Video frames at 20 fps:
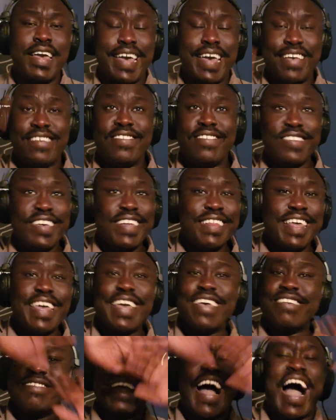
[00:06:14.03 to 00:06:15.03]
his
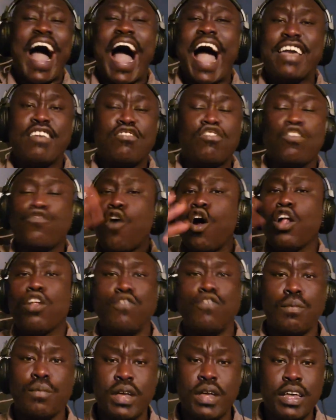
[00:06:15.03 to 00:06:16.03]
ceiling is the highest of all of
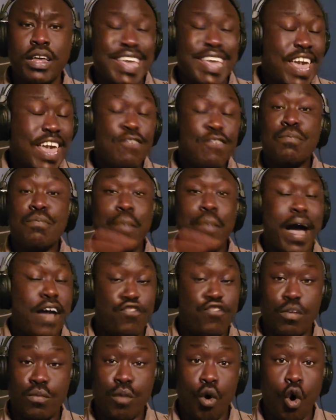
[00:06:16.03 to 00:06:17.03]
them, even
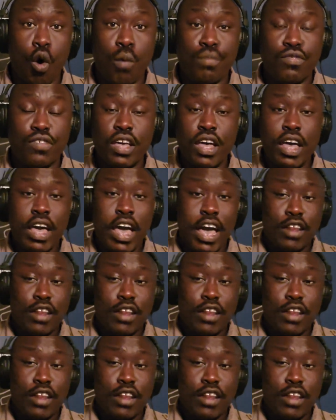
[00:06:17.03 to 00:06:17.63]
Patrick Mahomes.